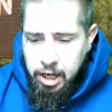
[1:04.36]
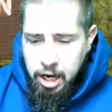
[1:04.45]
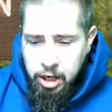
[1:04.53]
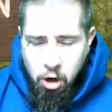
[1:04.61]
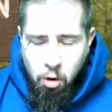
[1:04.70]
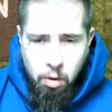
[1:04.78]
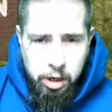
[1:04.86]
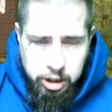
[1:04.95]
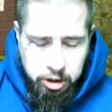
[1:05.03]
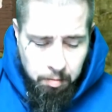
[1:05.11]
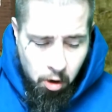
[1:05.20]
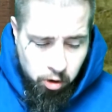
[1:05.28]
no one
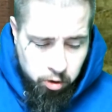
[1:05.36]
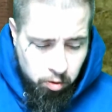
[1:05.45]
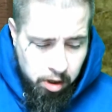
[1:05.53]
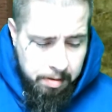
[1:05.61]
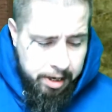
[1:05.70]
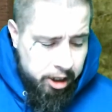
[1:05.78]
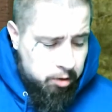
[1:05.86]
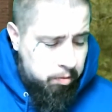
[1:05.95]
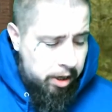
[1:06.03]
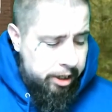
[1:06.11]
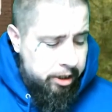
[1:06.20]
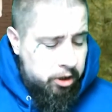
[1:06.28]
smokes. Well, let me
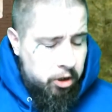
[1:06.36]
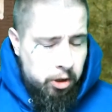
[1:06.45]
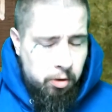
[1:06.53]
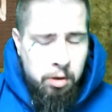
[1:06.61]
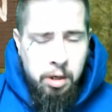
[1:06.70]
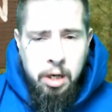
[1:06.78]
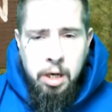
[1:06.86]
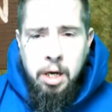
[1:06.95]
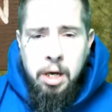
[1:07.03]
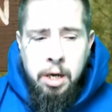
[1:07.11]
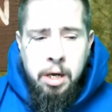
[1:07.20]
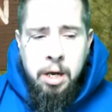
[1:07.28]
explain this to you.
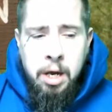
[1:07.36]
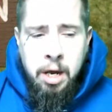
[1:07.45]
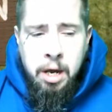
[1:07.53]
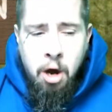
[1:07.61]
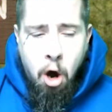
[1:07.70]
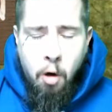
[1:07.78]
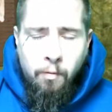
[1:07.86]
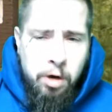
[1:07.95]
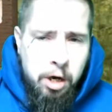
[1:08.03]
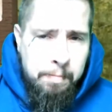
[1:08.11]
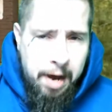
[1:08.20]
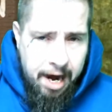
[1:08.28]
Over
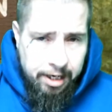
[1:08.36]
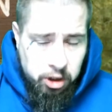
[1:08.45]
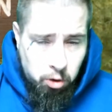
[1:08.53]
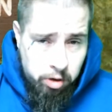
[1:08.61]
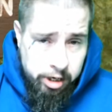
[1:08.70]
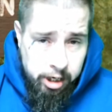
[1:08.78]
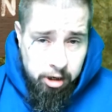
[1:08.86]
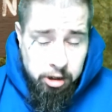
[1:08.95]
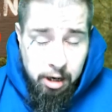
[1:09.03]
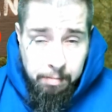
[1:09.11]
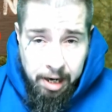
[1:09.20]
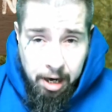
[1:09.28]
the past 3 years,
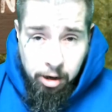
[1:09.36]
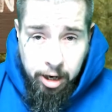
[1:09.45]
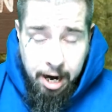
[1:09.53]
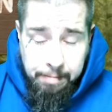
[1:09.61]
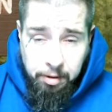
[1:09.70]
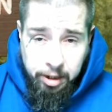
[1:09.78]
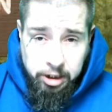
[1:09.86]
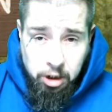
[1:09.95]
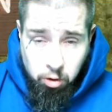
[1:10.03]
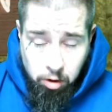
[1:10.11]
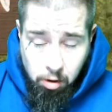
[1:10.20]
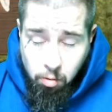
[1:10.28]
I've been on the Appalachian
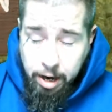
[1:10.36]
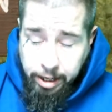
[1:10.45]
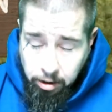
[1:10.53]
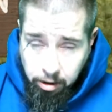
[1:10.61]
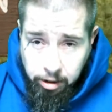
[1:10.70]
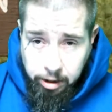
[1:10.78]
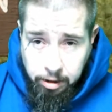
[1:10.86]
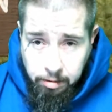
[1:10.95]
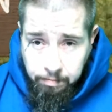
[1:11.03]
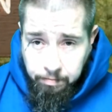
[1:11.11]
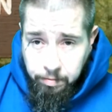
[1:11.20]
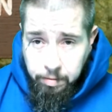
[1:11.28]
Trail regularly,
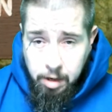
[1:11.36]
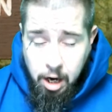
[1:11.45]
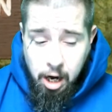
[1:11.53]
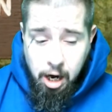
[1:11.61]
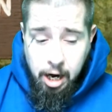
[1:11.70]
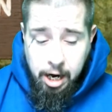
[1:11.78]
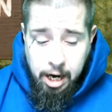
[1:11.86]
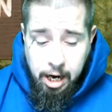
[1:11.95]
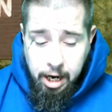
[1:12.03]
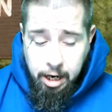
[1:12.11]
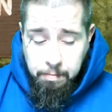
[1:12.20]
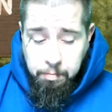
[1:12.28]

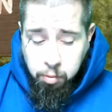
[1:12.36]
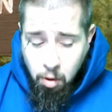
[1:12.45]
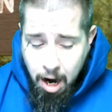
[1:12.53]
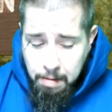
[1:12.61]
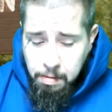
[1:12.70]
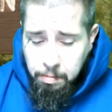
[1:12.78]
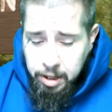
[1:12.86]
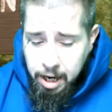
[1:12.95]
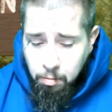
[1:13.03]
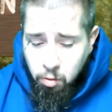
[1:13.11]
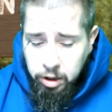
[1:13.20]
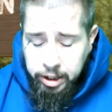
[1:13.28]
and probably I'm
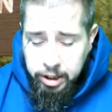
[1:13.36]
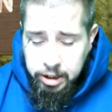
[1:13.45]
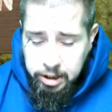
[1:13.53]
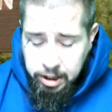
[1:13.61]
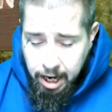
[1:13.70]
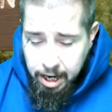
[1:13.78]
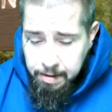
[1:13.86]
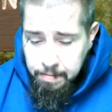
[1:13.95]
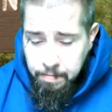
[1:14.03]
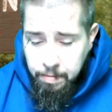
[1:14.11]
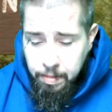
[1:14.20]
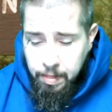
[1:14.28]
willing to say
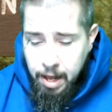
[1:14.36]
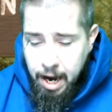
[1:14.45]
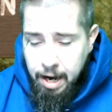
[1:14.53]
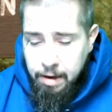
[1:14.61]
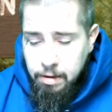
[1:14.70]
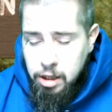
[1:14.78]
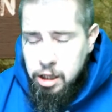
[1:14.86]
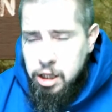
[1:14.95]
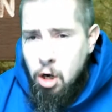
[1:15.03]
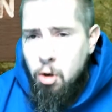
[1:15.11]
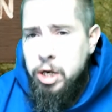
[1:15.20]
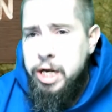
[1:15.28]
that
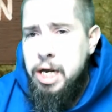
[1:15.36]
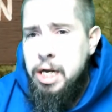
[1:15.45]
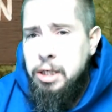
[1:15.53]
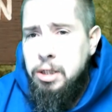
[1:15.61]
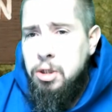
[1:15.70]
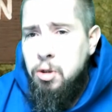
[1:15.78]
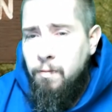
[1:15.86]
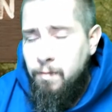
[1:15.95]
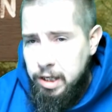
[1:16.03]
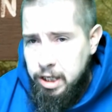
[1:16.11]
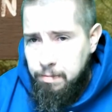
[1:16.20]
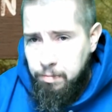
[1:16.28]
30 to
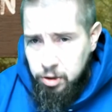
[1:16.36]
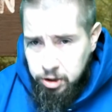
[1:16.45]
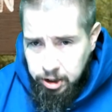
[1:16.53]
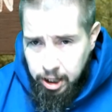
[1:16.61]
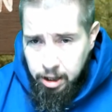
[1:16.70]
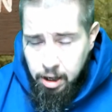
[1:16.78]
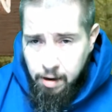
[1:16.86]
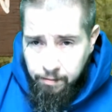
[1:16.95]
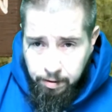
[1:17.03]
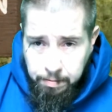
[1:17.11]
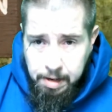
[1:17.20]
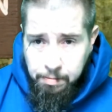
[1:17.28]
50% of the
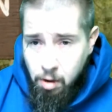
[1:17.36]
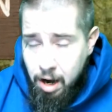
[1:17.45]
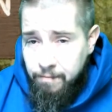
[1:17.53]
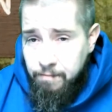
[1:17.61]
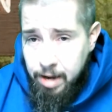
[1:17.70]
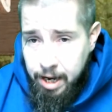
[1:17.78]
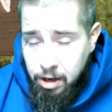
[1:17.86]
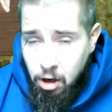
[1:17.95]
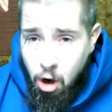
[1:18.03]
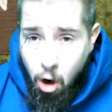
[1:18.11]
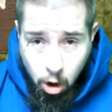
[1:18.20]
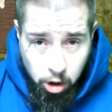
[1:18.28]
people I've met
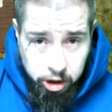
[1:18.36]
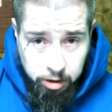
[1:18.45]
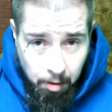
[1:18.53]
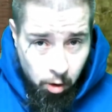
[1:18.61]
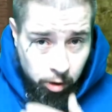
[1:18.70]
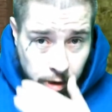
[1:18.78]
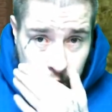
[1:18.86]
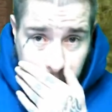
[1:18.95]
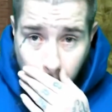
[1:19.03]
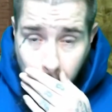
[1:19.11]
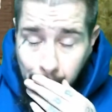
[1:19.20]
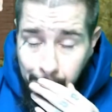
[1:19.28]
are smokers.
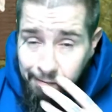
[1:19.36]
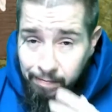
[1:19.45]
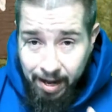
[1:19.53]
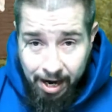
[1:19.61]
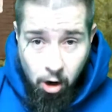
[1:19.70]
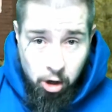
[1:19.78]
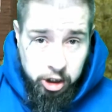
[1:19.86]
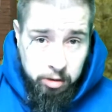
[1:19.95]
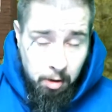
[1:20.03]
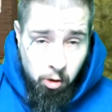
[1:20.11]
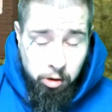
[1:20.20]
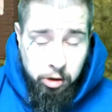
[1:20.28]
They are
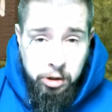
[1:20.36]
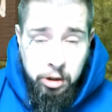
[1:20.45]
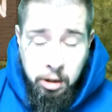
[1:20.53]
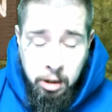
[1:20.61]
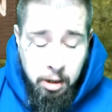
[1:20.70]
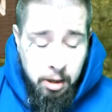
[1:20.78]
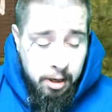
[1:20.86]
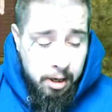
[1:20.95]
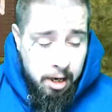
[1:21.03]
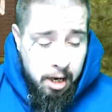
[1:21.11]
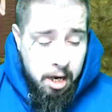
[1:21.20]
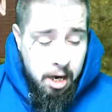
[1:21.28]
smokers.
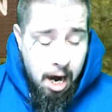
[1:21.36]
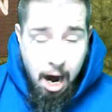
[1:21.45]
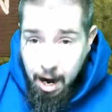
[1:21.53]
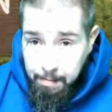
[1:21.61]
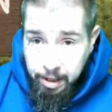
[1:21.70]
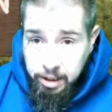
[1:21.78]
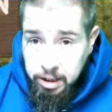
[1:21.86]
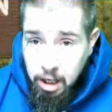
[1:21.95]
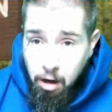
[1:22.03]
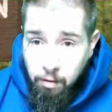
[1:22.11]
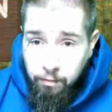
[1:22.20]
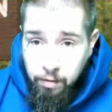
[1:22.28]
I
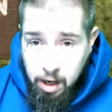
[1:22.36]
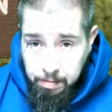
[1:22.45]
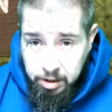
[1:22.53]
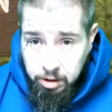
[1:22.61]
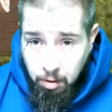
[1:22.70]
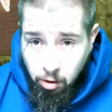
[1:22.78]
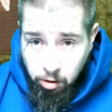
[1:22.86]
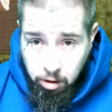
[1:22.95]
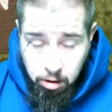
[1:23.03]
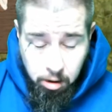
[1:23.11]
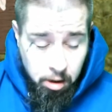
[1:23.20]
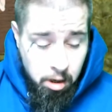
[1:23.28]
myself am a smoker.
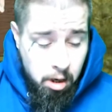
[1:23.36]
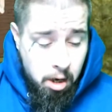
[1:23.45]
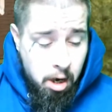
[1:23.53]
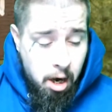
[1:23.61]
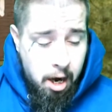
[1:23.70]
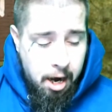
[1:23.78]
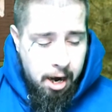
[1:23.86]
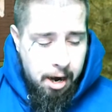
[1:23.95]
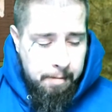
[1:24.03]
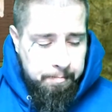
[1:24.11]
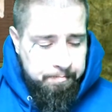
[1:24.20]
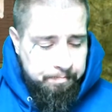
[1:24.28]
Uh,
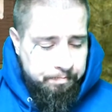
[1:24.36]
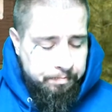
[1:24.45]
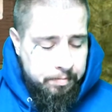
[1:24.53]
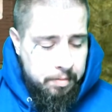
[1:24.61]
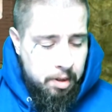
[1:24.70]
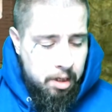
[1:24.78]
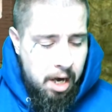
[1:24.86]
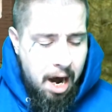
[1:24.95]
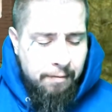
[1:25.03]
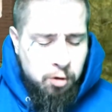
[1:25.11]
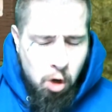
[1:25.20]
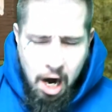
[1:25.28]

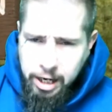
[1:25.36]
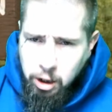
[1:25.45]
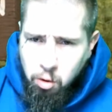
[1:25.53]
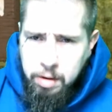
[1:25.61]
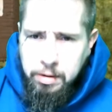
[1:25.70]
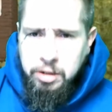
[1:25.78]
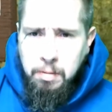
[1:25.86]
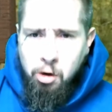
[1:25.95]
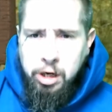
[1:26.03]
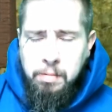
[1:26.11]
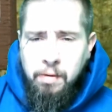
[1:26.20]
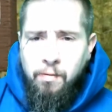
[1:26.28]
I've tried to quit
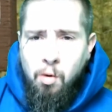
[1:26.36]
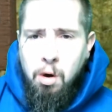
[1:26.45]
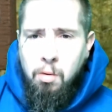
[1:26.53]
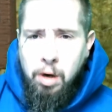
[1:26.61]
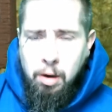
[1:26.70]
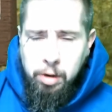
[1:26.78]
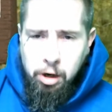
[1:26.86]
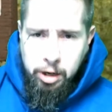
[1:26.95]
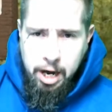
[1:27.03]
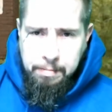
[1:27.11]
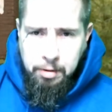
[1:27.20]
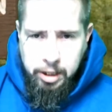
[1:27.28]
smoking before when I went on the
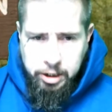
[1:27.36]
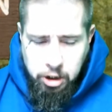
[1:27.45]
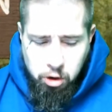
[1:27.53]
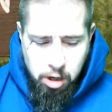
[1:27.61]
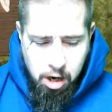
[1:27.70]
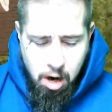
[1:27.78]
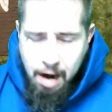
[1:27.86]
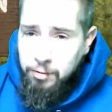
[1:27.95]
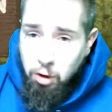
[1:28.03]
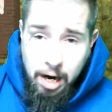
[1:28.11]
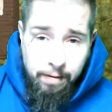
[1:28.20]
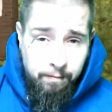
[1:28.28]
Appalachian Trail. I've
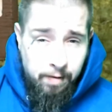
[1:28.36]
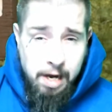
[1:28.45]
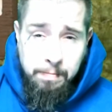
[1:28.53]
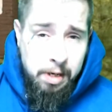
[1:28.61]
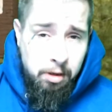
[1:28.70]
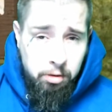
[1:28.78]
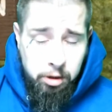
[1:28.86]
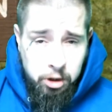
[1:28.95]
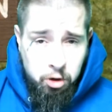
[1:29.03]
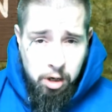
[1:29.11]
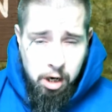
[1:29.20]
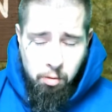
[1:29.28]
tried vaping on the
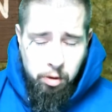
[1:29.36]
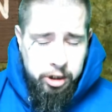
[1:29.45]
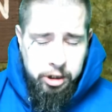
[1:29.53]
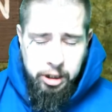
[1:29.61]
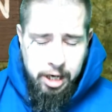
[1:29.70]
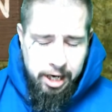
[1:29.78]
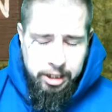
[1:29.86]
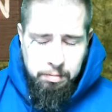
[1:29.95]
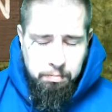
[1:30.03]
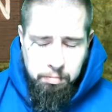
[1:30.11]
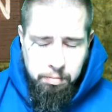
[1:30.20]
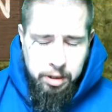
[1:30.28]
trail, which that's
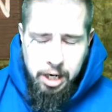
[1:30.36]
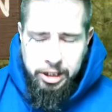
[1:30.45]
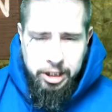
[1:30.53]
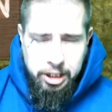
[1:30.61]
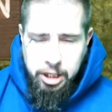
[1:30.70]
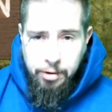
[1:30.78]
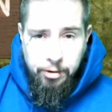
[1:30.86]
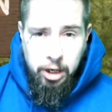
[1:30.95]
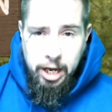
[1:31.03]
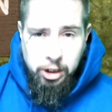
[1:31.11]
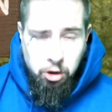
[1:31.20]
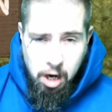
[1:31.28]
just another
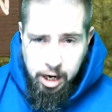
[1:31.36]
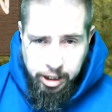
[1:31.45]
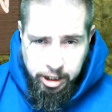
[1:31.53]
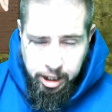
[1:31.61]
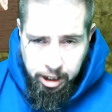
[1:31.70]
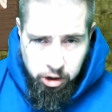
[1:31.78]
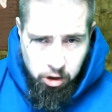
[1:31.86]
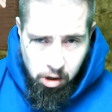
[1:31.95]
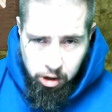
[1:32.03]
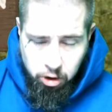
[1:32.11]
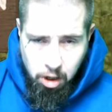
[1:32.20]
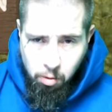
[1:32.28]
electronic you got to
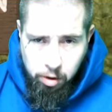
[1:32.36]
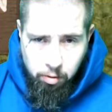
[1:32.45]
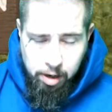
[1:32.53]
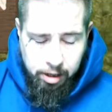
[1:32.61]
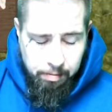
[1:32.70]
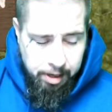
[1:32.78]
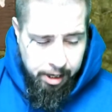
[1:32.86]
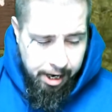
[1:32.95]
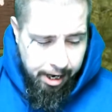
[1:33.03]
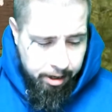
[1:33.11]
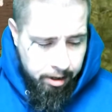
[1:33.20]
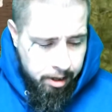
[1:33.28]
charge, so I wouldn't recommend
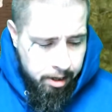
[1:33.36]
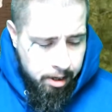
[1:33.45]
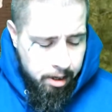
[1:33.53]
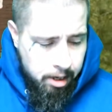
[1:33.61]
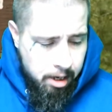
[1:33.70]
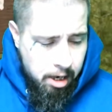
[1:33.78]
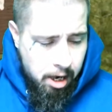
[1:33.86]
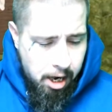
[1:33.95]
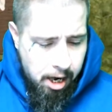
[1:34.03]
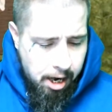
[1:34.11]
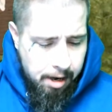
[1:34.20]
that. Uh,